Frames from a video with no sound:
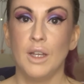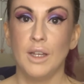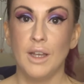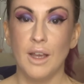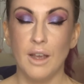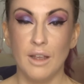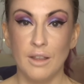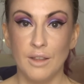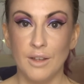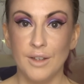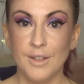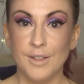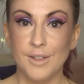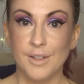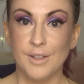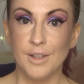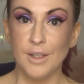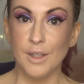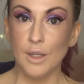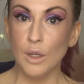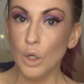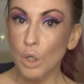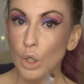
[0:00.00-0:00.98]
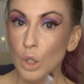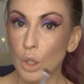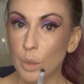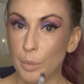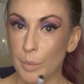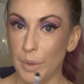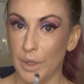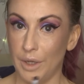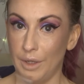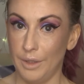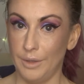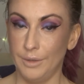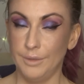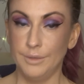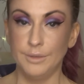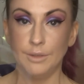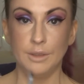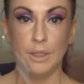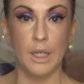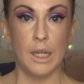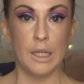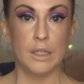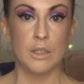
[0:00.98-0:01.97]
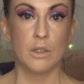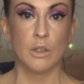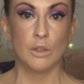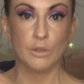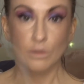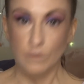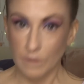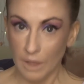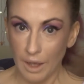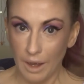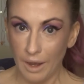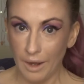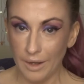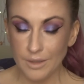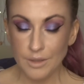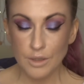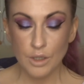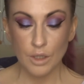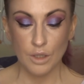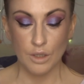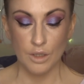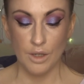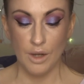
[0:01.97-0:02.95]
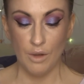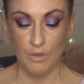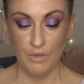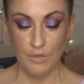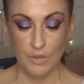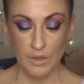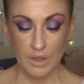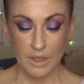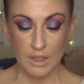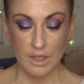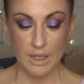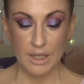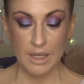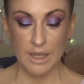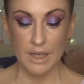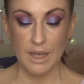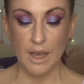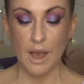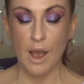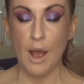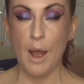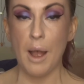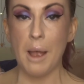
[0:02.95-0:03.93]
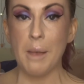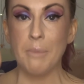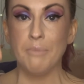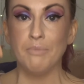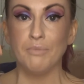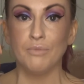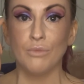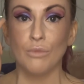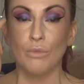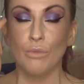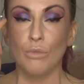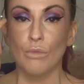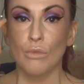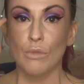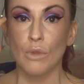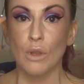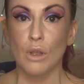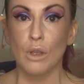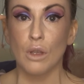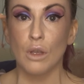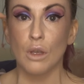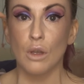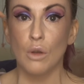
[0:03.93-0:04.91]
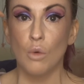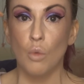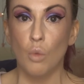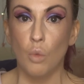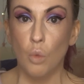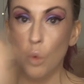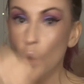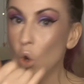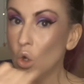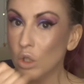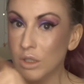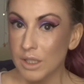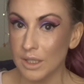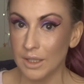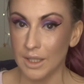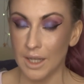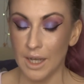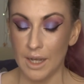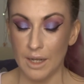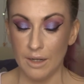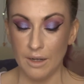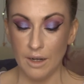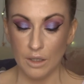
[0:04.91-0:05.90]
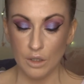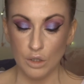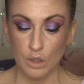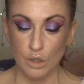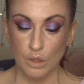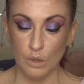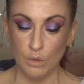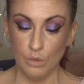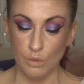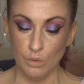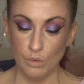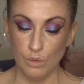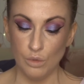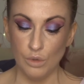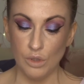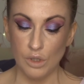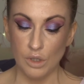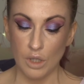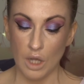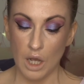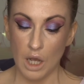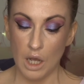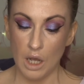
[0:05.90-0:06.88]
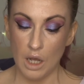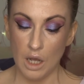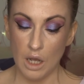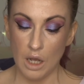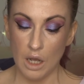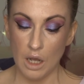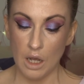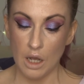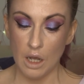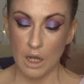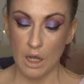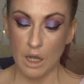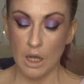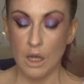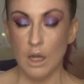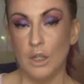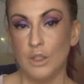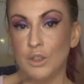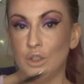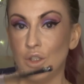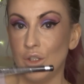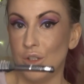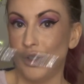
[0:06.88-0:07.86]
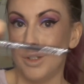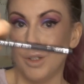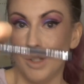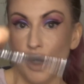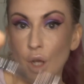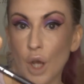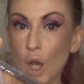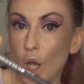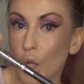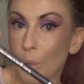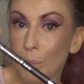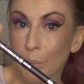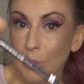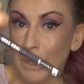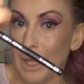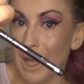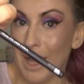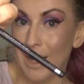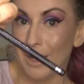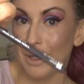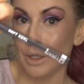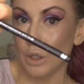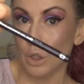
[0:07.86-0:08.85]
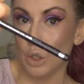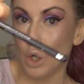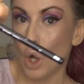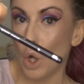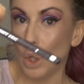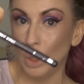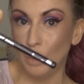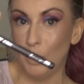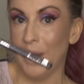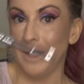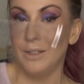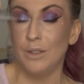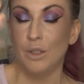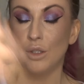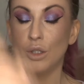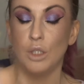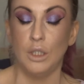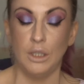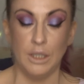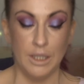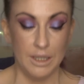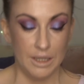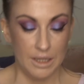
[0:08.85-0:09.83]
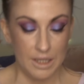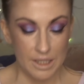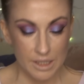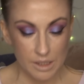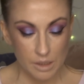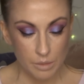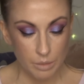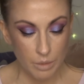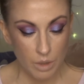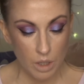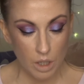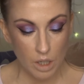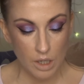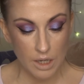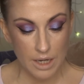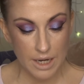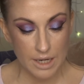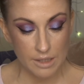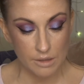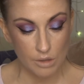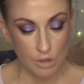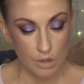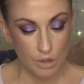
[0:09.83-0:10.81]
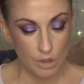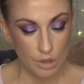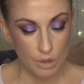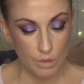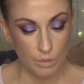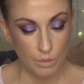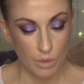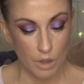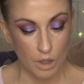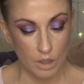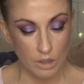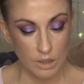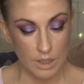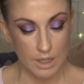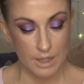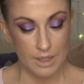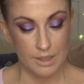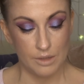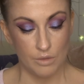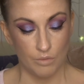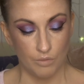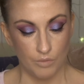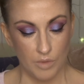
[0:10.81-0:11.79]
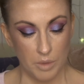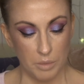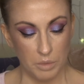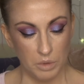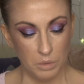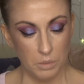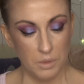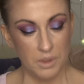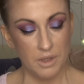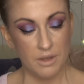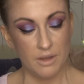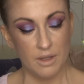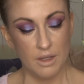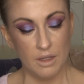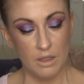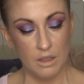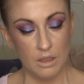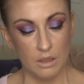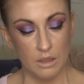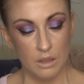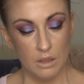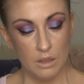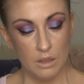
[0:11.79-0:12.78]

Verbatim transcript: Okay, that is the upper lid lined. Now for the um, waterline, I use uh, just a, a black kohl pencil, and this one is a new one, and is a Rimmel one, I think